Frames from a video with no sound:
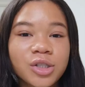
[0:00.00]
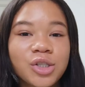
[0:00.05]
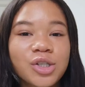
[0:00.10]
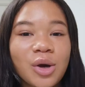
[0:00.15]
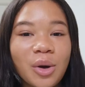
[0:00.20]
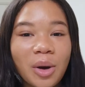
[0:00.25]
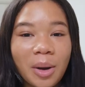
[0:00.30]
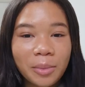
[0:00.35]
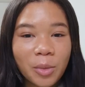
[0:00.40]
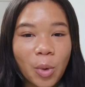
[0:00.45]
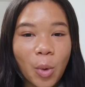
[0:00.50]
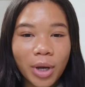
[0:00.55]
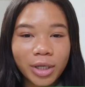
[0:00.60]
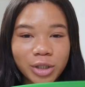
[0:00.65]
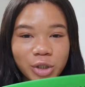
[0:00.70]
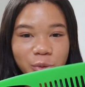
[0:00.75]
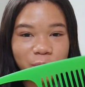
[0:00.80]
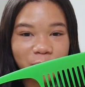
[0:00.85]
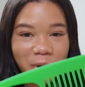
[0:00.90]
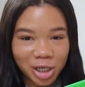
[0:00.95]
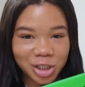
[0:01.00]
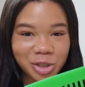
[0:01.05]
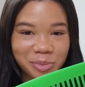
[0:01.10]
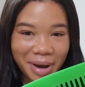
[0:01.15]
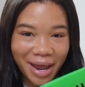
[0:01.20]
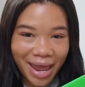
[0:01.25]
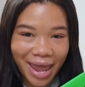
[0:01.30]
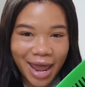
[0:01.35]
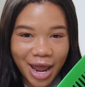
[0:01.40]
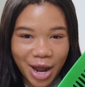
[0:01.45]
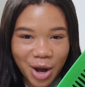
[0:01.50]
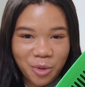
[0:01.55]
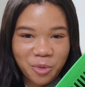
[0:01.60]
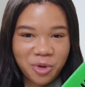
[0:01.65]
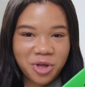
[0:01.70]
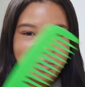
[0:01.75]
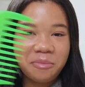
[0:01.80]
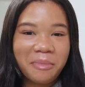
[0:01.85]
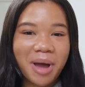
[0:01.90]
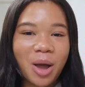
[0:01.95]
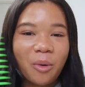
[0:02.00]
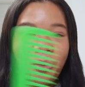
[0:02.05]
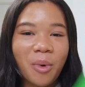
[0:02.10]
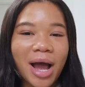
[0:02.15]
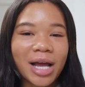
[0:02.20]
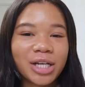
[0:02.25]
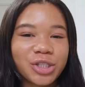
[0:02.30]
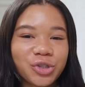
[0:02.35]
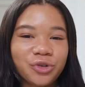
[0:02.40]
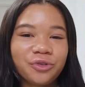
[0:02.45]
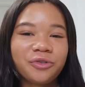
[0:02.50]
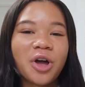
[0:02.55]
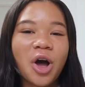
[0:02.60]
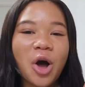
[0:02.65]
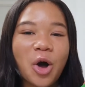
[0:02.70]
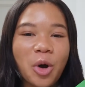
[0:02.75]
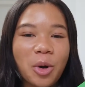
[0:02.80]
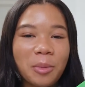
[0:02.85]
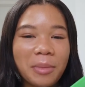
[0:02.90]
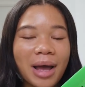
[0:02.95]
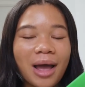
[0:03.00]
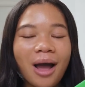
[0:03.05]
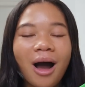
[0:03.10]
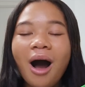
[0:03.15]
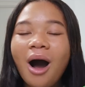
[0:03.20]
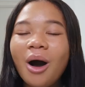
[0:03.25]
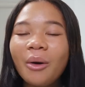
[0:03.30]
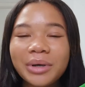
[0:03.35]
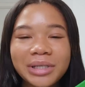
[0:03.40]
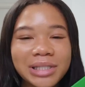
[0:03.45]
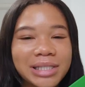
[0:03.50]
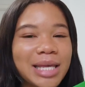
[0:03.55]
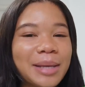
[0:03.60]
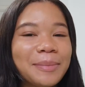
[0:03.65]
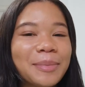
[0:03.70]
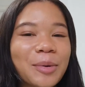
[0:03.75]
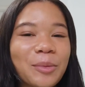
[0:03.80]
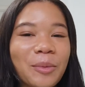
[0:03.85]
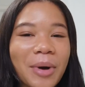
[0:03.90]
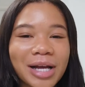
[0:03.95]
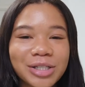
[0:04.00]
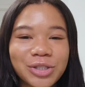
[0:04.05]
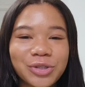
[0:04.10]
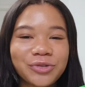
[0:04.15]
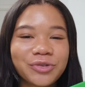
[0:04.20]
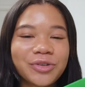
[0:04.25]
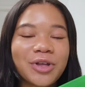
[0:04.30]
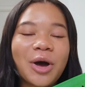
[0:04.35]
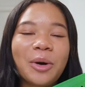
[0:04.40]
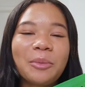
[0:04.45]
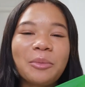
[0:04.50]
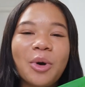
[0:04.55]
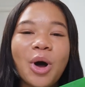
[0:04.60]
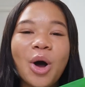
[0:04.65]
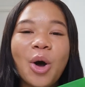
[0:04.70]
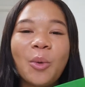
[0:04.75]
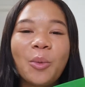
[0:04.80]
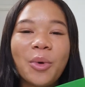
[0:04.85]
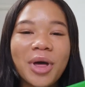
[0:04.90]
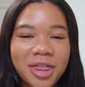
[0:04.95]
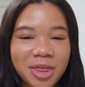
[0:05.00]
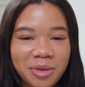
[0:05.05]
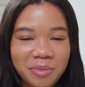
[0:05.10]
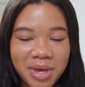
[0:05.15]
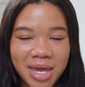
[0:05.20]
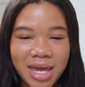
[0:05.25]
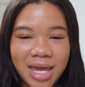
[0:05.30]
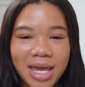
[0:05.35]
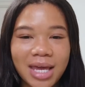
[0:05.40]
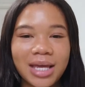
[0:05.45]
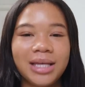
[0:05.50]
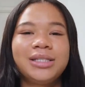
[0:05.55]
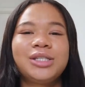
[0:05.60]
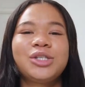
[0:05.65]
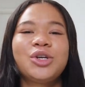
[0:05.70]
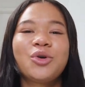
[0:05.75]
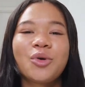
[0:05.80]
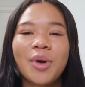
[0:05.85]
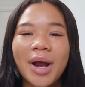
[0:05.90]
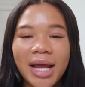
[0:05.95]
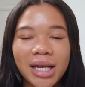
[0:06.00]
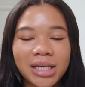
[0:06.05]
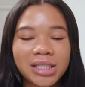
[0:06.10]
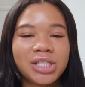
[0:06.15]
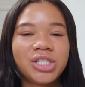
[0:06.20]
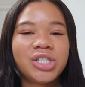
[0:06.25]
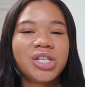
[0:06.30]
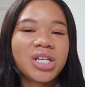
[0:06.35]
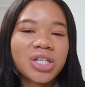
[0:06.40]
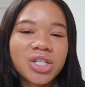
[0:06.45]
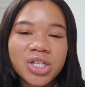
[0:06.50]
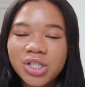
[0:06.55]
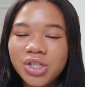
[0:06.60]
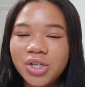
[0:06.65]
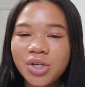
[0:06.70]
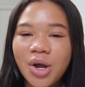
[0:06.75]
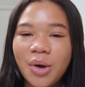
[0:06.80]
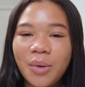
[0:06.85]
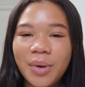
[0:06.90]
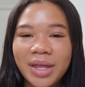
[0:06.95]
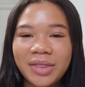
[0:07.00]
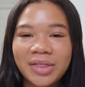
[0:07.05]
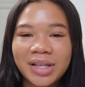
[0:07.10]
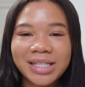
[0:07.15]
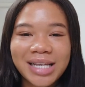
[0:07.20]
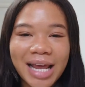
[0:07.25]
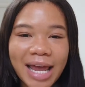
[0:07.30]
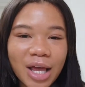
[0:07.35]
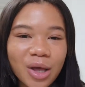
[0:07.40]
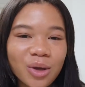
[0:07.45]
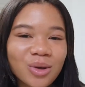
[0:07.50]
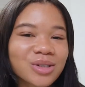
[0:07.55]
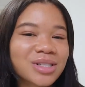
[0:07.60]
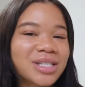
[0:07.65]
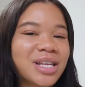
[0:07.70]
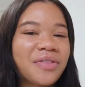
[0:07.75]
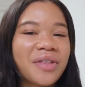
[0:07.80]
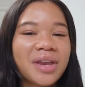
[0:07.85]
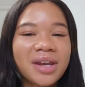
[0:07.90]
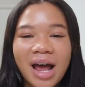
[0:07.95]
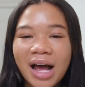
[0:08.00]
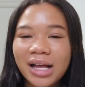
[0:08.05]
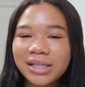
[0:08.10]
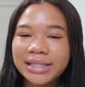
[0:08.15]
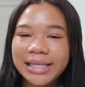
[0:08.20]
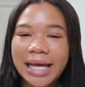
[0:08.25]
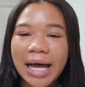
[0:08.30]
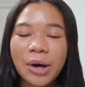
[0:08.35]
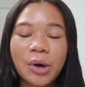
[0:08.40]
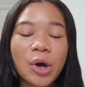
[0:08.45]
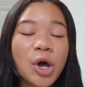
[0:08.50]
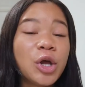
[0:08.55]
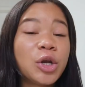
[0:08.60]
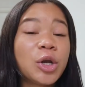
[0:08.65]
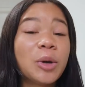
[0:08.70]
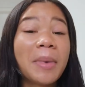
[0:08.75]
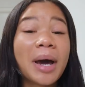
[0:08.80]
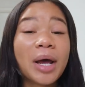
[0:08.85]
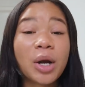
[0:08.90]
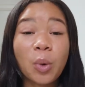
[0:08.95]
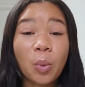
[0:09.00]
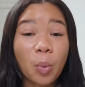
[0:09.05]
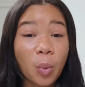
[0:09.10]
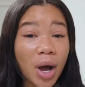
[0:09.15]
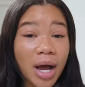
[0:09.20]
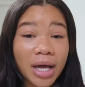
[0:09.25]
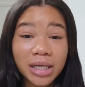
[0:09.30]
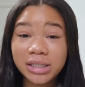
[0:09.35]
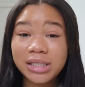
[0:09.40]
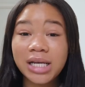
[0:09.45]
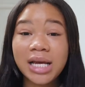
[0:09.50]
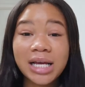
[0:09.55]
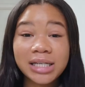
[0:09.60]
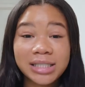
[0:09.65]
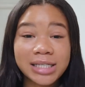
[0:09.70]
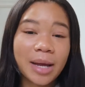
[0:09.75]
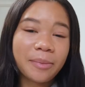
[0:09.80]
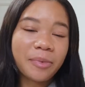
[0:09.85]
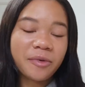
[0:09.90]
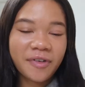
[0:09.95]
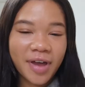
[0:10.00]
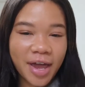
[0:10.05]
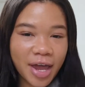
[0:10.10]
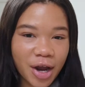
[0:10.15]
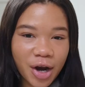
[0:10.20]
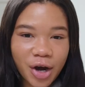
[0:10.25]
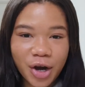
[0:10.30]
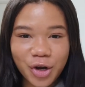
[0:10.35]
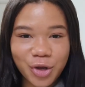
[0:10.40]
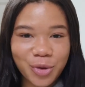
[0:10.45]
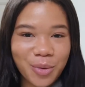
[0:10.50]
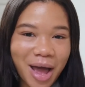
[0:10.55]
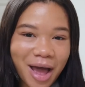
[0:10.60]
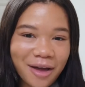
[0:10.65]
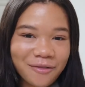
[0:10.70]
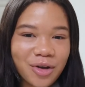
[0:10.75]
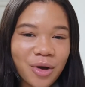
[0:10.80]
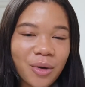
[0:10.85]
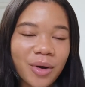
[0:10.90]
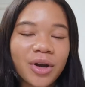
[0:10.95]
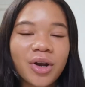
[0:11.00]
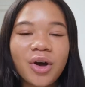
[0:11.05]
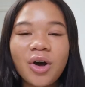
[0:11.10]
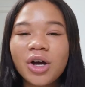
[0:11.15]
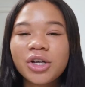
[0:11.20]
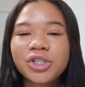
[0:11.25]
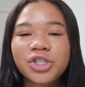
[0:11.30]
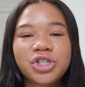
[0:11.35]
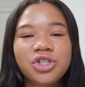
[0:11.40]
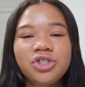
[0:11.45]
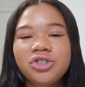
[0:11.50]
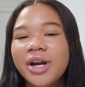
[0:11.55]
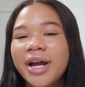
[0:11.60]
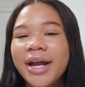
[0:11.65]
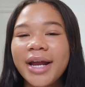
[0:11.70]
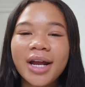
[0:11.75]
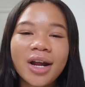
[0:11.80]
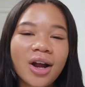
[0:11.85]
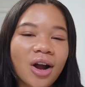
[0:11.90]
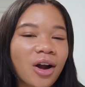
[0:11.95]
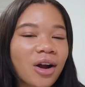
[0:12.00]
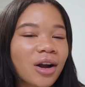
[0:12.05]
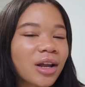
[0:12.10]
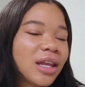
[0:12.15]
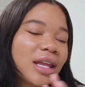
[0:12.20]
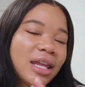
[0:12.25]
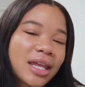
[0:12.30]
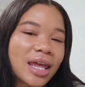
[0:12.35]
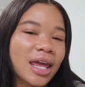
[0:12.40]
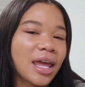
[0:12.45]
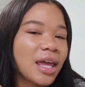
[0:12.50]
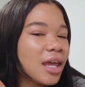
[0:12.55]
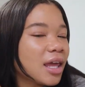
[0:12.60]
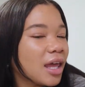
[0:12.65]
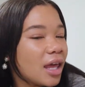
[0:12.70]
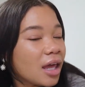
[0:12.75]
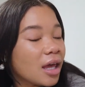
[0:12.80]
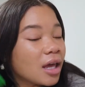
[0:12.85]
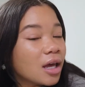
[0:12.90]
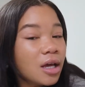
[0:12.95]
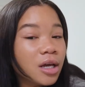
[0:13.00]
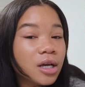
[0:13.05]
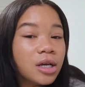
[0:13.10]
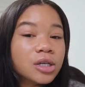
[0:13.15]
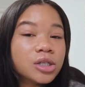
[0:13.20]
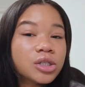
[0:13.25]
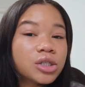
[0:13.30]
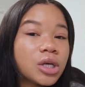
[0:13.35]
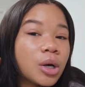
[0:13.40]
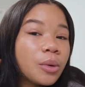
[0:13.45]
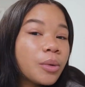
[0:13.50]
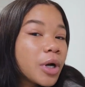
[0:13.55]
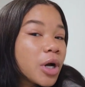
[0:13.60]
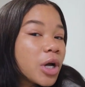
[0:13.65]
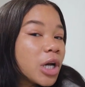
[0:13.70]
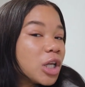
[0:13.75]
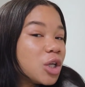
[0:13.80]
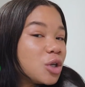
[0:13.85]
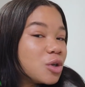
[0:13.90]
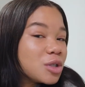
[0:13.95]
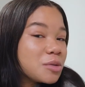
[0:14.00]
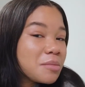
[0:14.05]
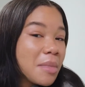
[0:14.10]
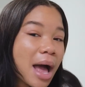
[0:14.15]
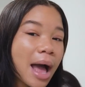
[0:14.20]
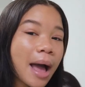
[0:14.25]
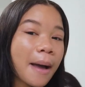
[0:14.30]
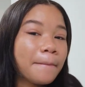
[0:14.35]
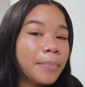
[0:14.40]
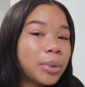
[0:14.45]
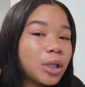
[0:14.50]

So I'm going to brush my hair with my wide tooth comb. I always keep a wide tooth comb with me. It's great to just, you know, get the tangles and the knots out, no matter what type of hair you have going on, straight, curly, kinky. So we're gonna use my